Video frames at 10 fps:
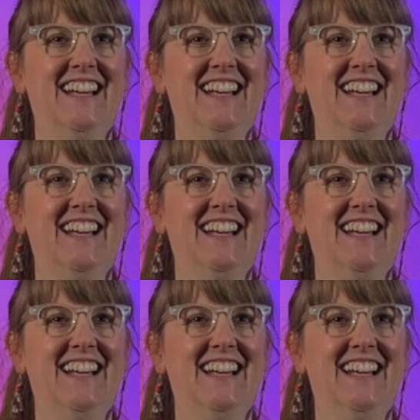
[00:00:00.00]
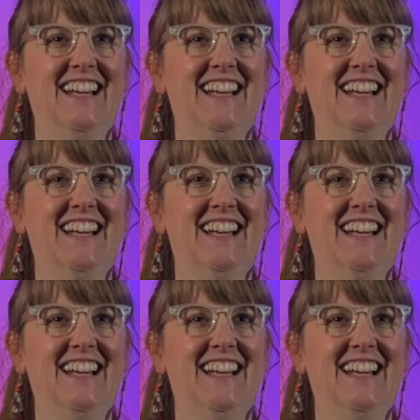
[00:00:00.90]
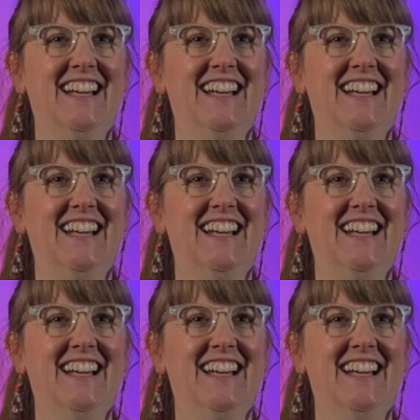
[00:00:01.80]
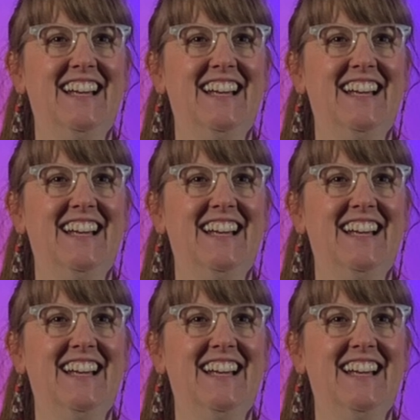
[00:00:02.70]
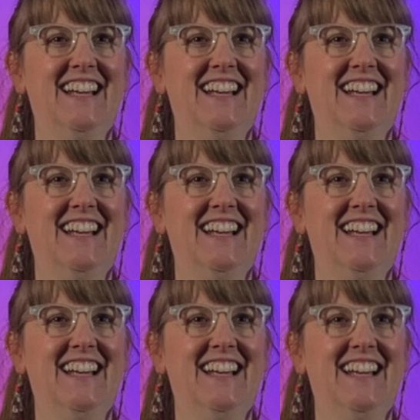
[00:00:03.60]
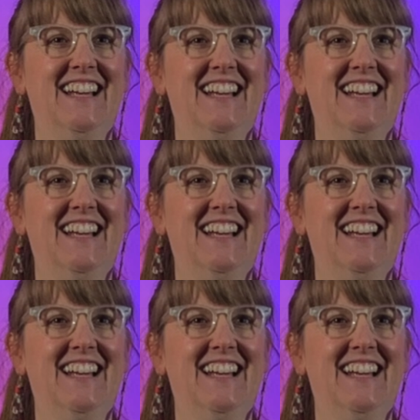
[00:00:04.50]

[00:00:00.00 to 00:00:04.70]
(no lip movement)